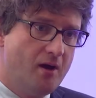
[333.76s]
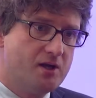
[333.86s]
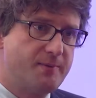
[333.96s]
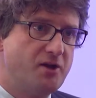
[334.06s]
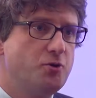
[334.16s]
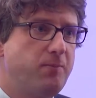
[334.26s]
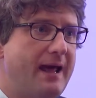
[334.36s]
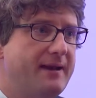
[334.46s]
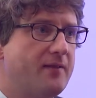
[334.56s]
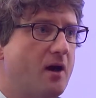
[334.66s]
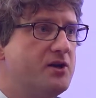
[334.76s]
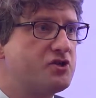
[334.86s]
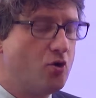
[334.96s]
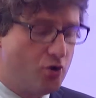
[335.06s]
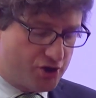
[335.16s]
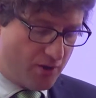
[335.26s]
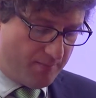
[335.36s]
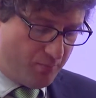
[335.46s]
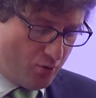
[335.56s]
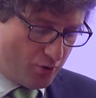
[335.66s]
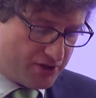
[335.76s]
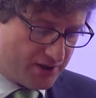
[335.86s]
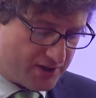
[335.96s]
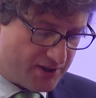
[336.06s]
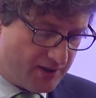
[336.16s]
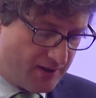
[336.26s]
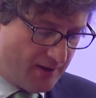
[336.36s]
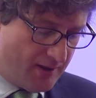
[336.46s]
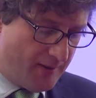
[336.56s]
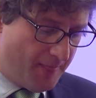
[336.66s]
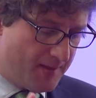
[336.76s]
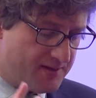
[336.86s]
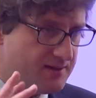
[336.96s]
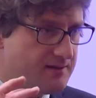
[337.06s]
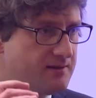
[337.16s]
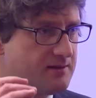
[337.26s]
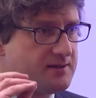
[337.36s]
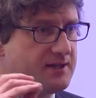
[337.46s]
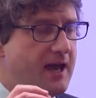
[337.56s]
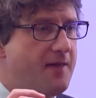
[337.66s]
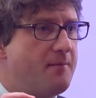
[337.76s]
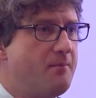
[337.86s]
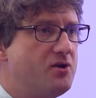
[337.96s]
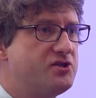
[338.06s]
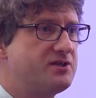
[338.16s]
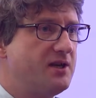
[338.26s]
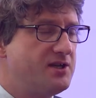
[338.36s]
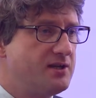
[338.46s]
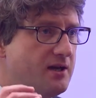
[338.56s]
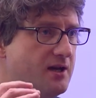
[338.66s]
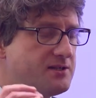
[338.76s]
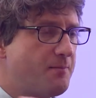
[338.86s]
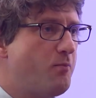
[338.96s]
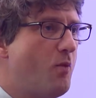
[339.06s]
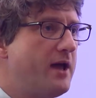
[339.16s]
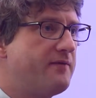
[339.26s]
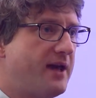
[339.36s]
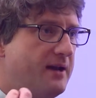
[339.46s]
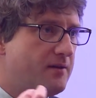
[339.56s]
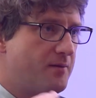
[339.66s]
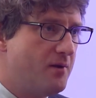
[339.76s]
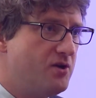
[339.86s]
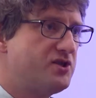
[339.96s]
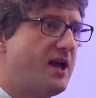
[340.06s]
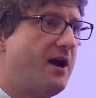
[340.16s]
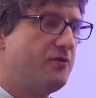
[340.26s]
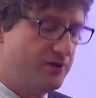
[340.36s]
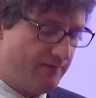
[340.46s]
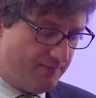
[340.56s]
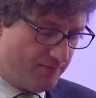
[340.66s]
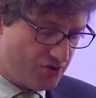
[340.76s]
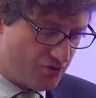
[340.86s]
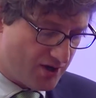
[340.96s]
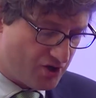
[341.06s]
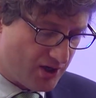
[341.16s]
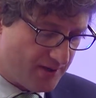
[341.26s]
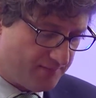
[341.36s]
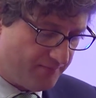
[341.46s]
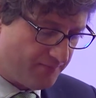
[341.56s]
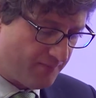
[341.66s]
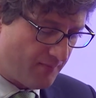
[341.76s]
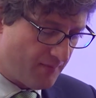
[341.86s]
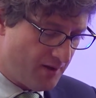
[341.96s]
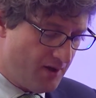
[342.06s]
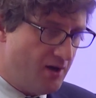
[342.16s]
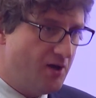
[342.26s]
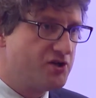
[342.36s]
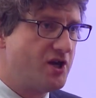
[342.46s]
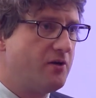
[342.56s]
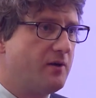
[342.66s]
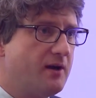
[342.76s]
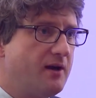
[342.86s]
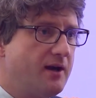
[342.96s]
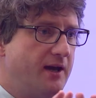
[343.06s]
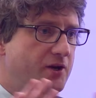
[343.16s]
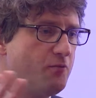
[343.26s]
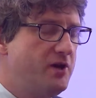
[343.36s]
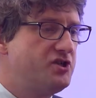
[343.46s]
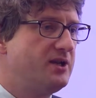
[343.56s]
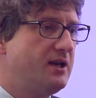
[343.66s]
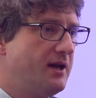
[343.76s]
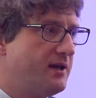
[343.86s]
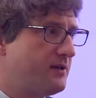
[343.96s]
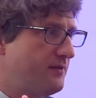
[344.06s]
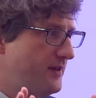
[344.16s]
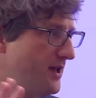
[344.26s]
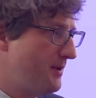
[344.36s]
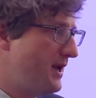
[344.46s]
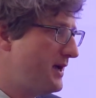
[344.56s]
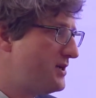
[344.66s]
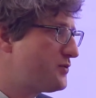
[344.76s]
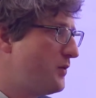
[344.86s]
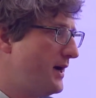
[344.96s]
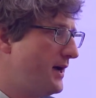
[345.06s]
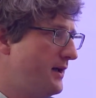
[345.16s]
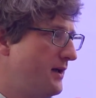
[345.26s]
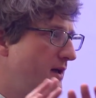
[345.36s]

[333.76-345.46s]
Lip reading: Spatial planning, though, is also important to get the most, as a way of getting the most out of infrastructure. So in a region like the Himalayas, where